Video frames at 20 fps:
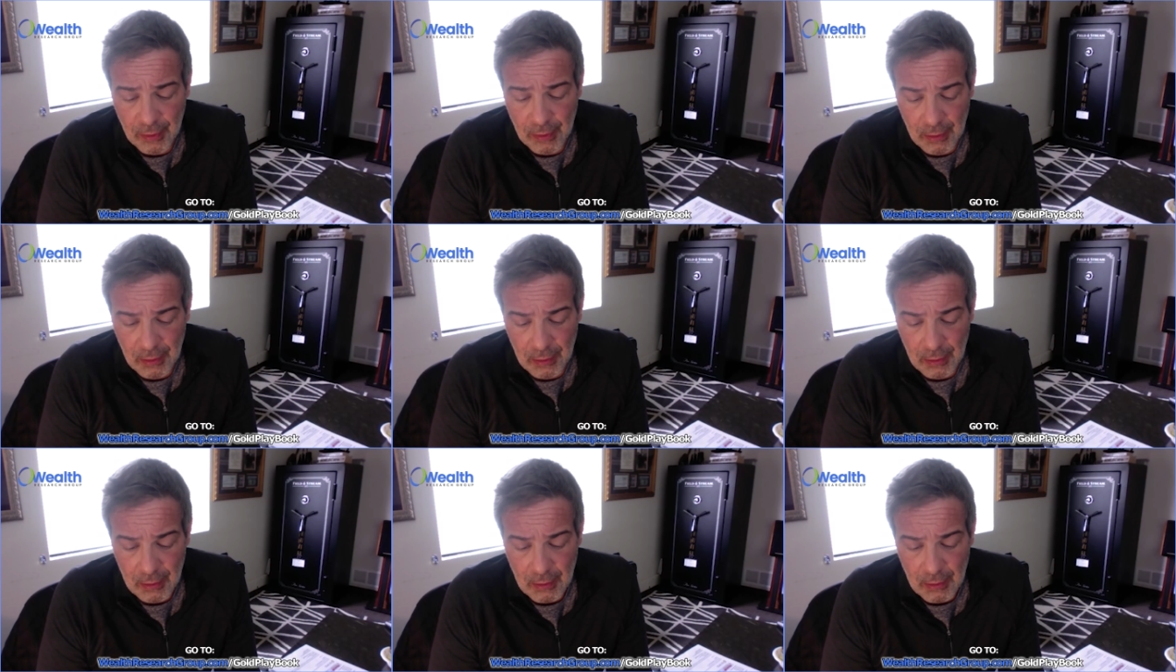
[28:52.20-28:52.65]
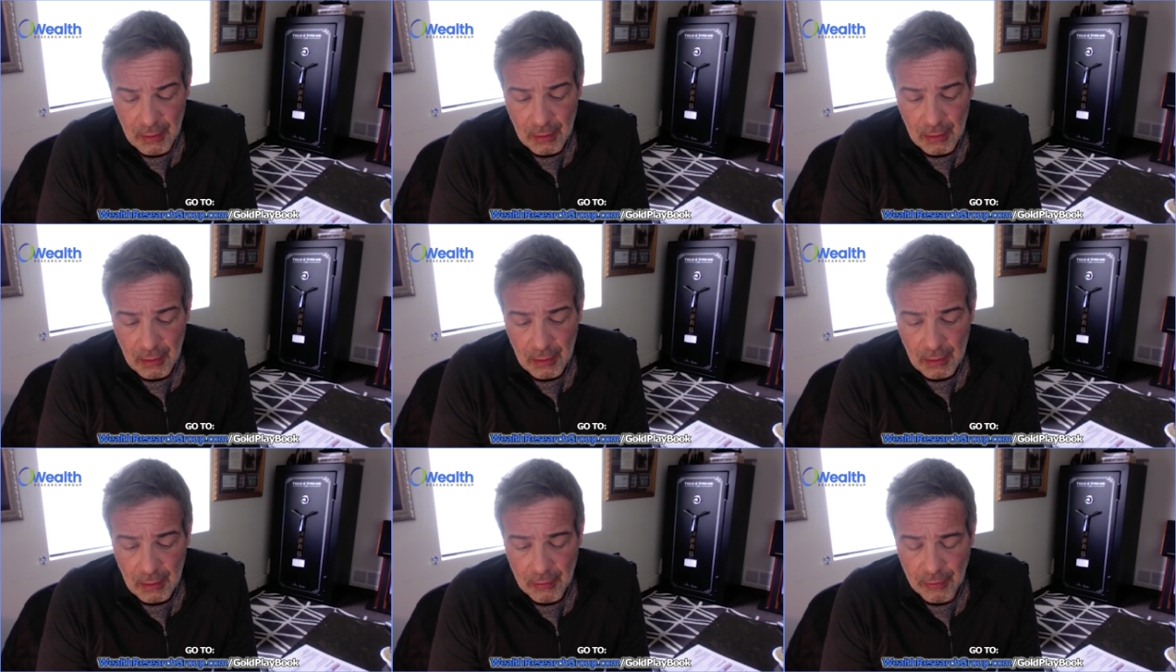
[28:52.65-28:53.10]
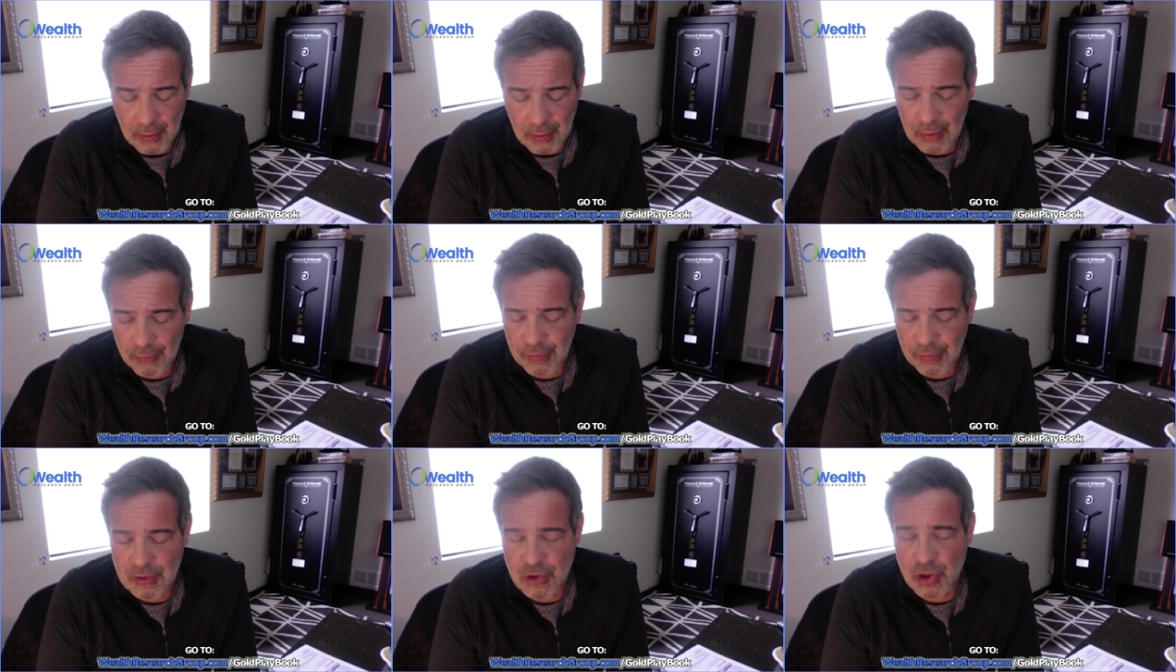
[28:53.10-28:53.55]

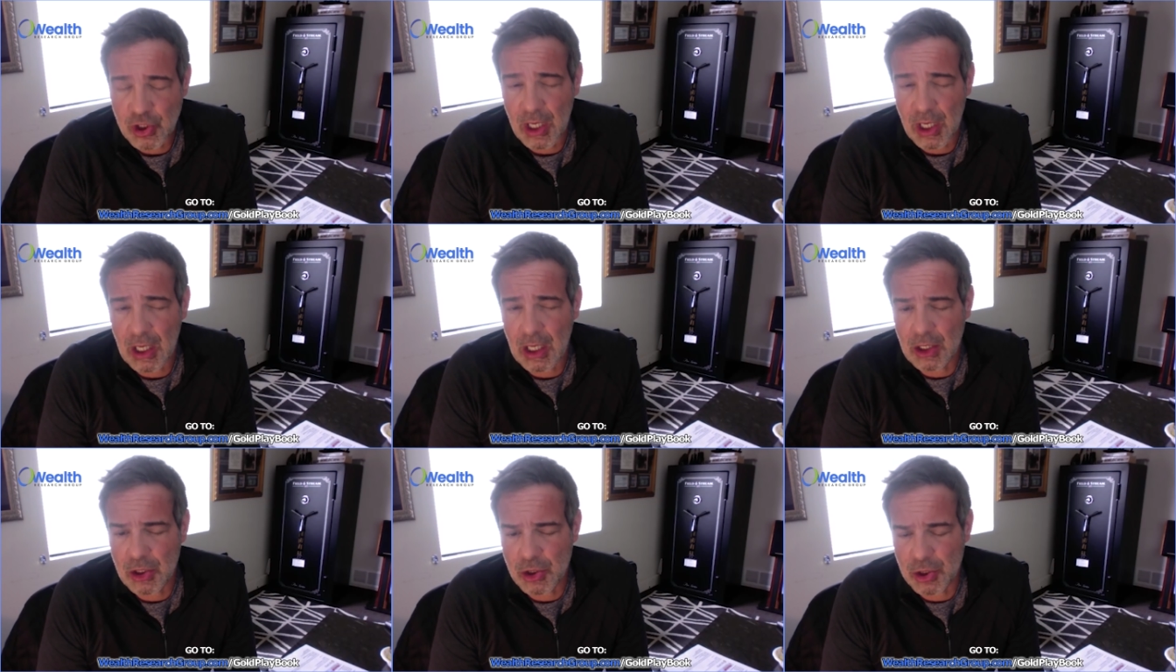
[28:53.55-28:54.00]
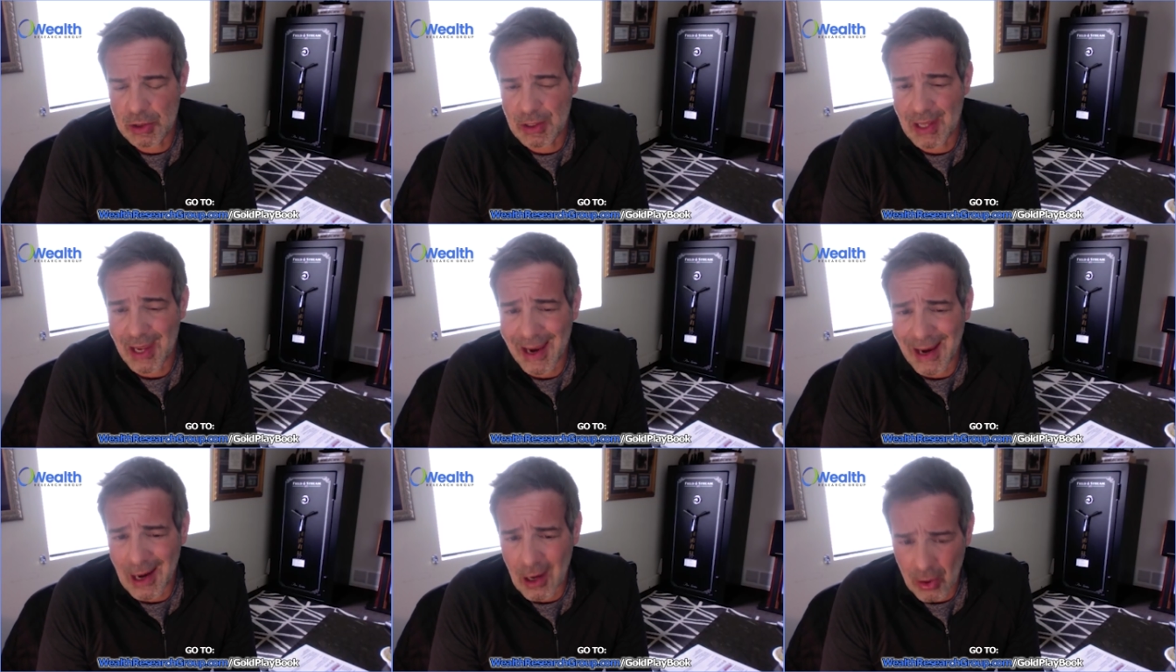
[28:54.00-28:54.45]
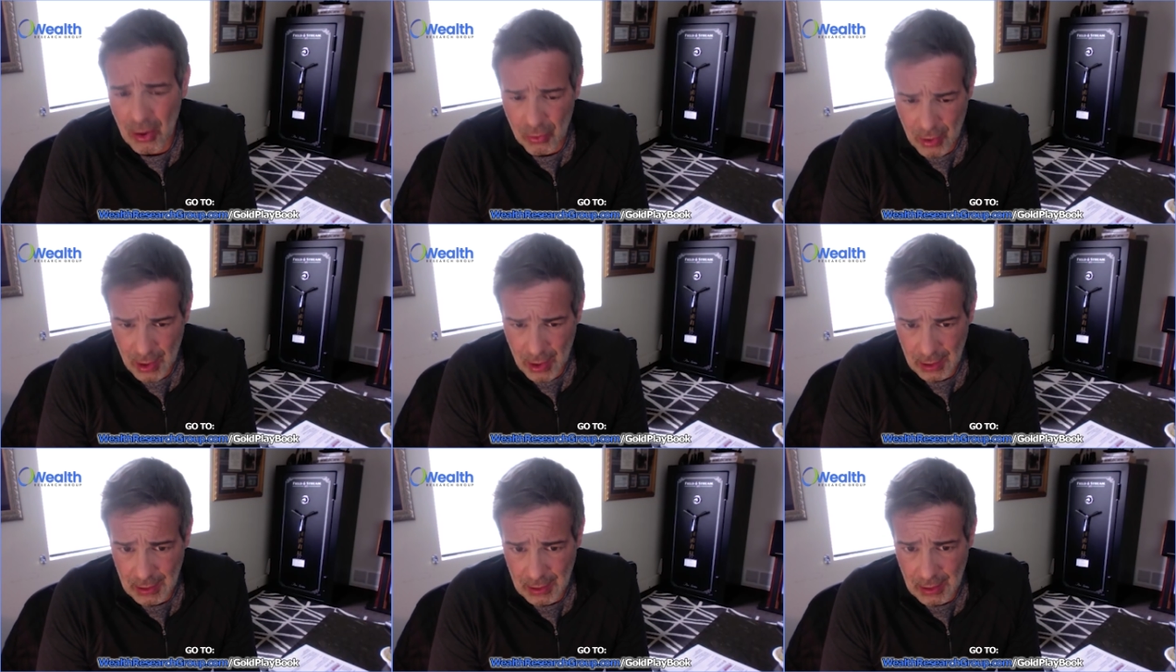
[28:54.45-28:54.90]
there is a change in the
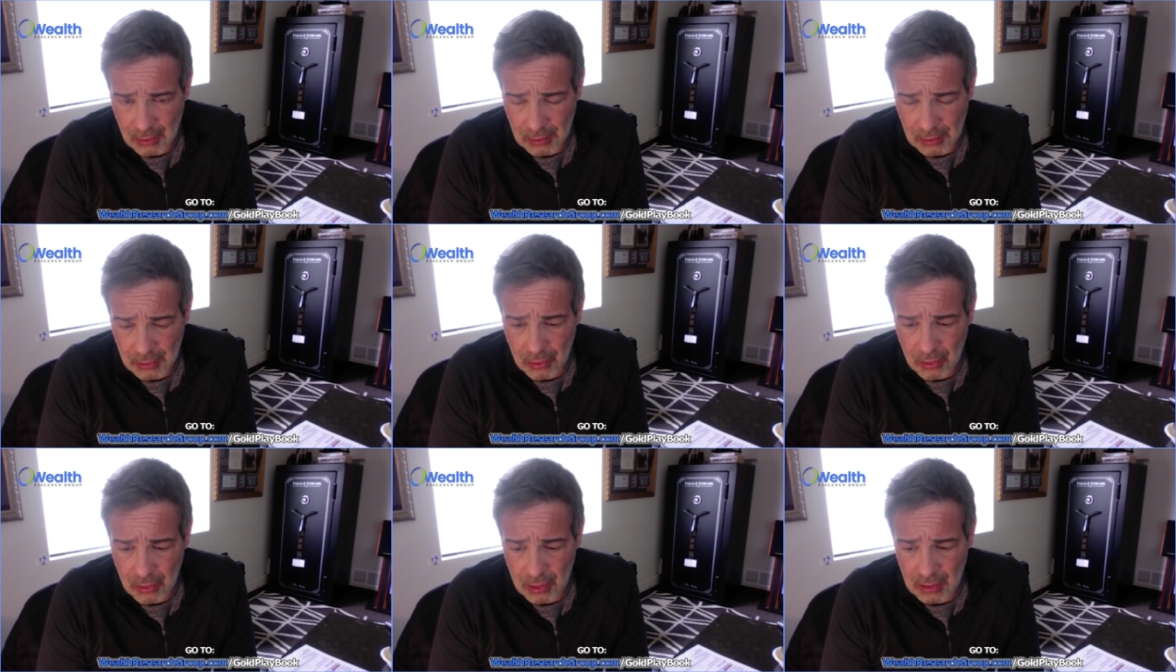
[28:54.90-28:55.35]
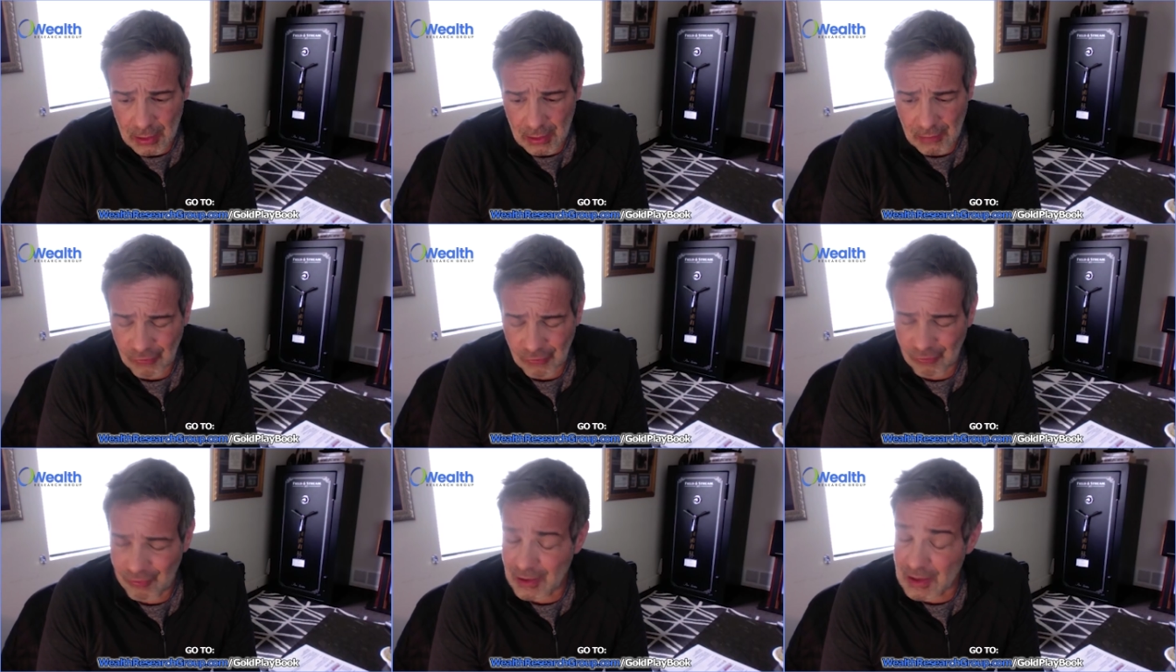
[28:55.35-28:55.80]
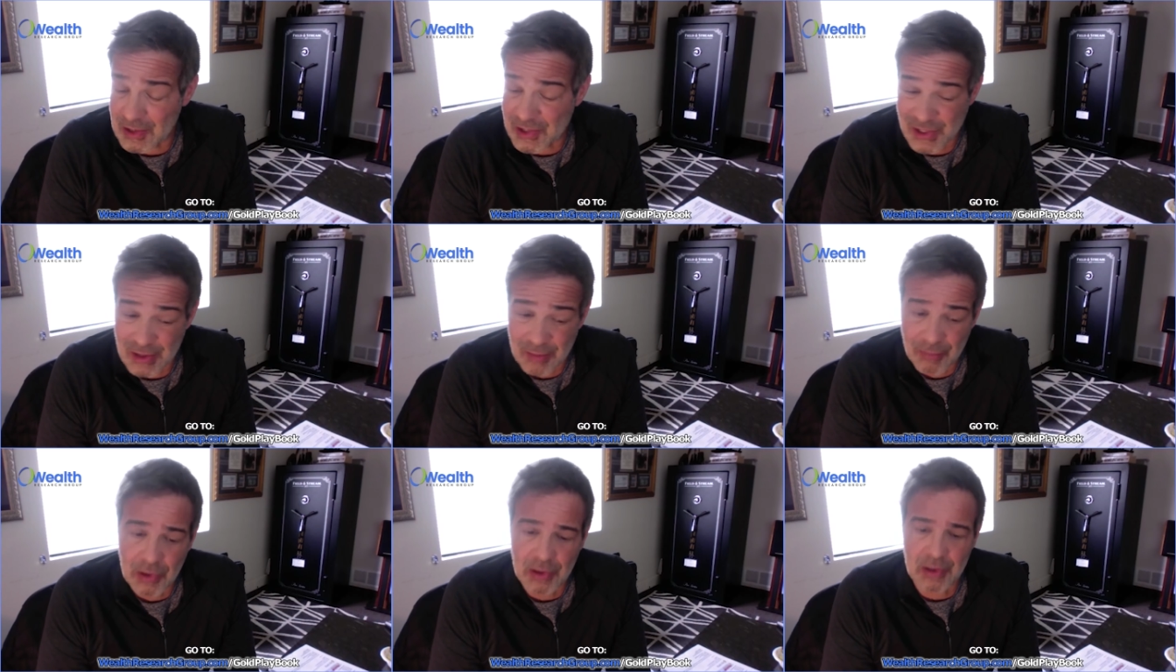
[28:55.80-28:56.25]
air right now, Lior, and it's
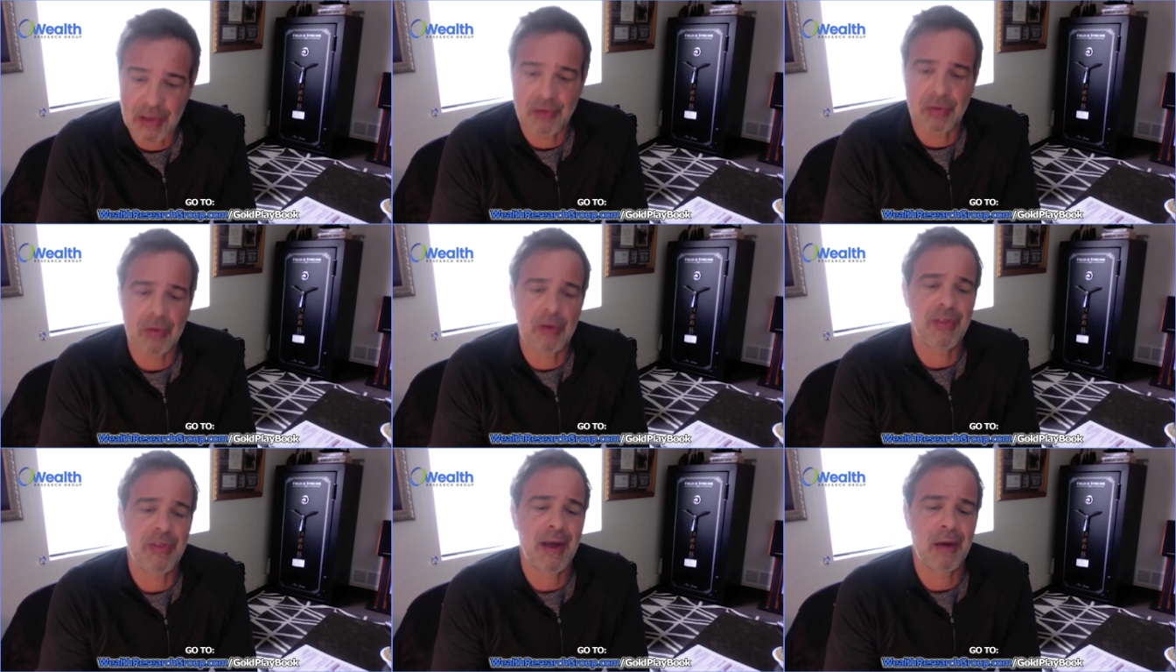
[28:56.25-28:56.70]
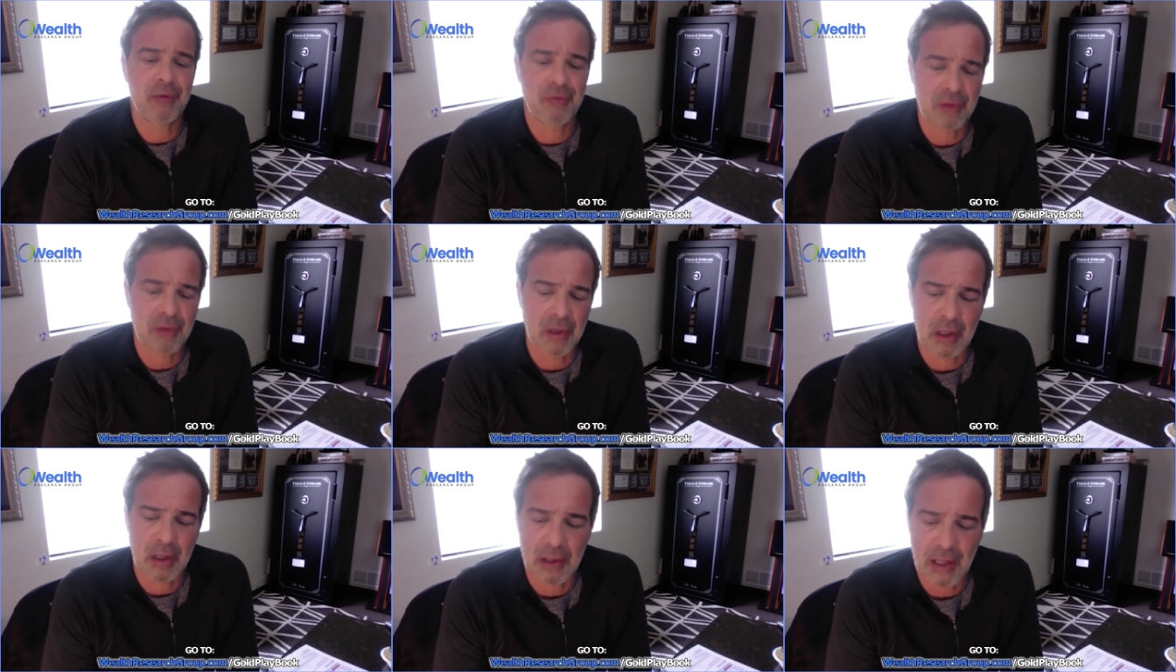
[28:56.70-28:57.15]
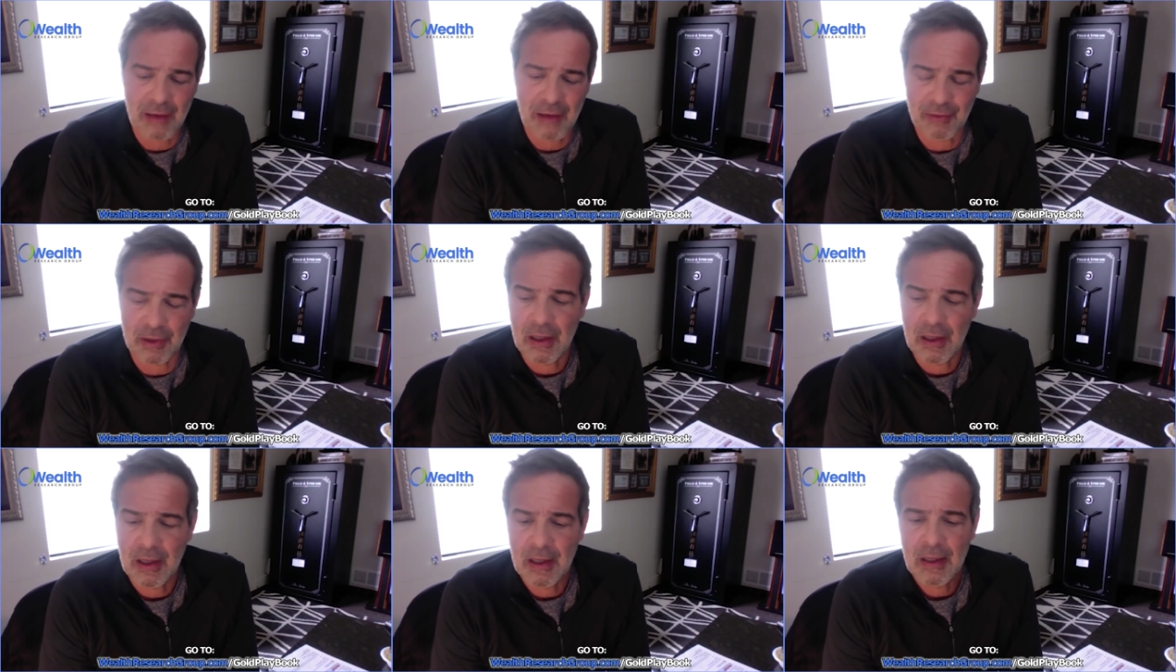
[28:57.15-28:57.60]
very similar to
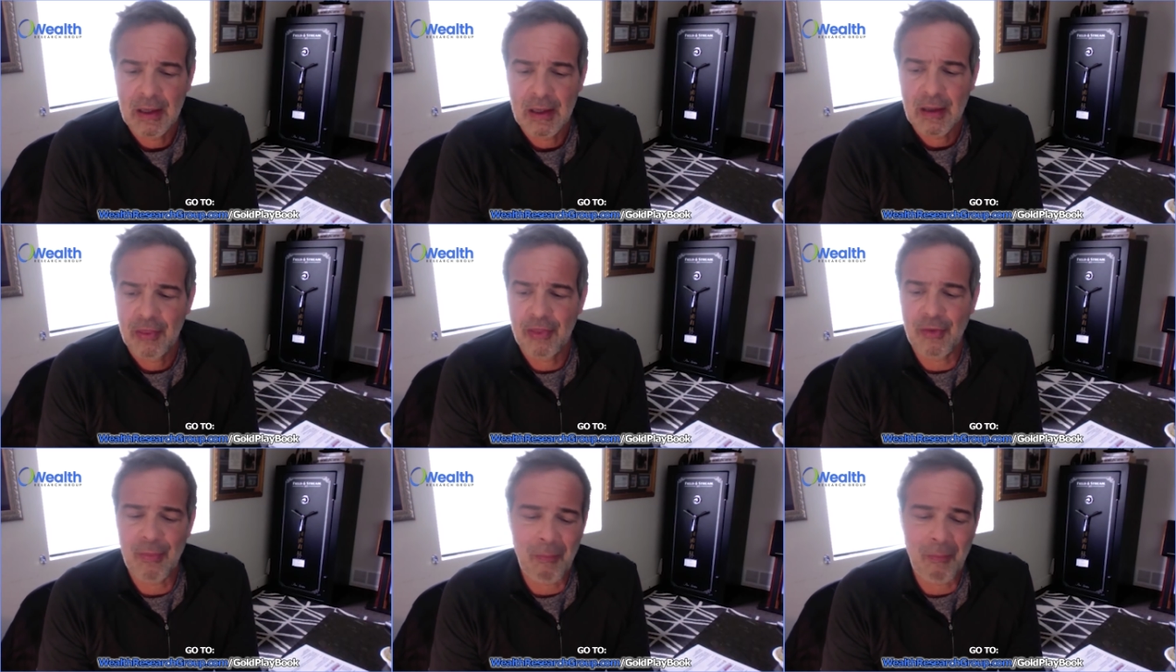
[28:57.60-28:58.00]
2011.